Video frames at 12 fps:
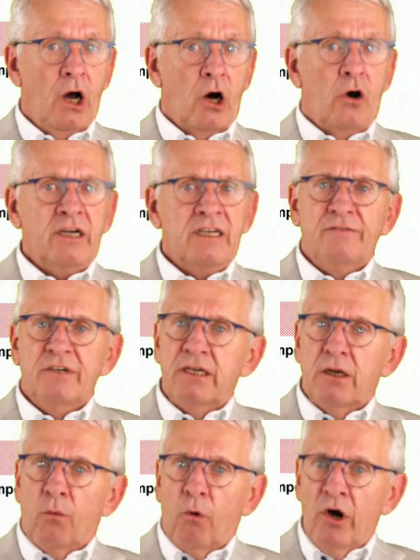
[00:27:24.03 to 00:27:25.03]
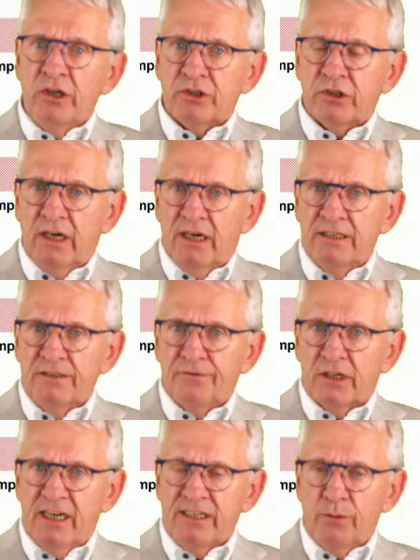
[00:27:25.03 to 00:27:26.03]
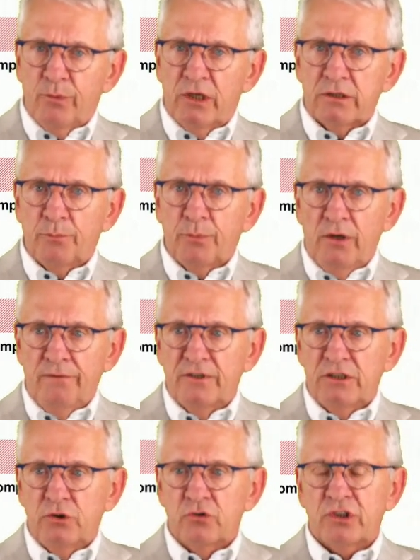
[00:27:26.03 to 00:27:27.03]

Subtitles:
Or even in a worst case, forget about the profit,